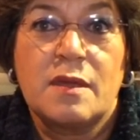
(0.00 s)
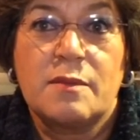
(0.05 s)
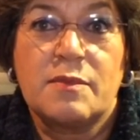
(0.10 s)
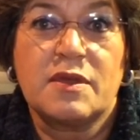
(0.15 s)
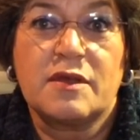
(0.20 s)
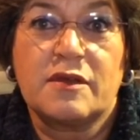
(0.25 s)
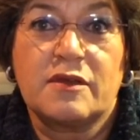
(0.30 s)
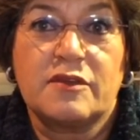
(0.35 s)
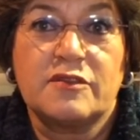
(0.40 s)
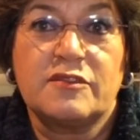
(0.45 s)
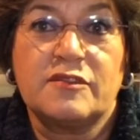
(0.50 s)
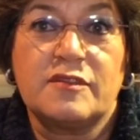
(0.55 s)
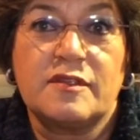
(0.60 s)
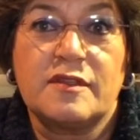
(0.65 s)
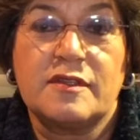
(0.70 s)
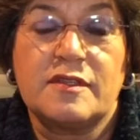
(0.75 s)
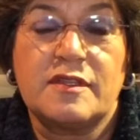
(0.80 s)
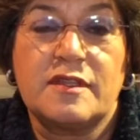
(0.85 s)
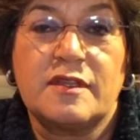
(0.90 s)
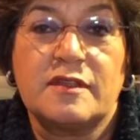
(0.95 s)
because
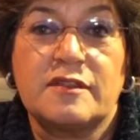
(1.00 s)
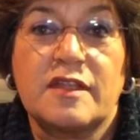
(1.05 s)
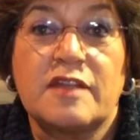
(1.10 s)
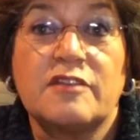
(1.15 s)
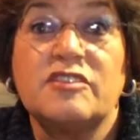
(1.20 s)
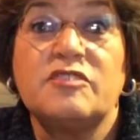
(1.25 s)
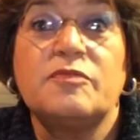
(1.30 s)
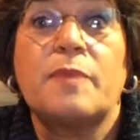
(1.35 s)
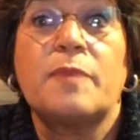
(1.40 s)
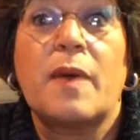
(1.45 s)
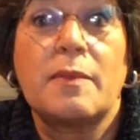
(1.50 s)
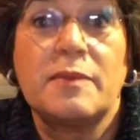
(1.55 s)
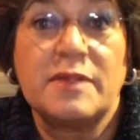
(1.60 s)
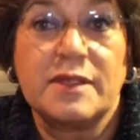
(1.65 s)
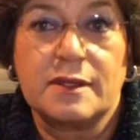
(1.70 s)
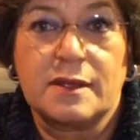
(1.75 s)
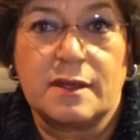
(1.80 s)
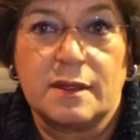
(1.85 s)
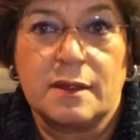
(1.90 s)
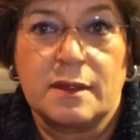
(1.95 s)
there is
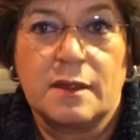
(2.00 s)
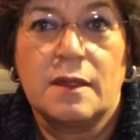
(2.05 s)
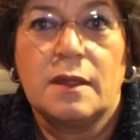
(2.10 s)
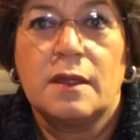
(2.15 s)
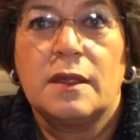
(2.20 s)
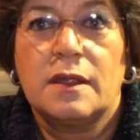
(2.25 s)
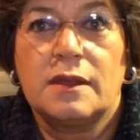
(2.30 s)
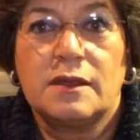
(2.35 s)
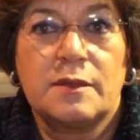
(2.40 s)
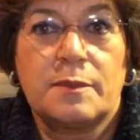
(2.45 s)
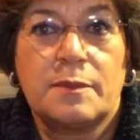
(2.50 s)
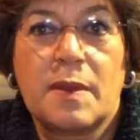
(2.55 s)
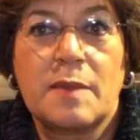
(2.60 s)
in the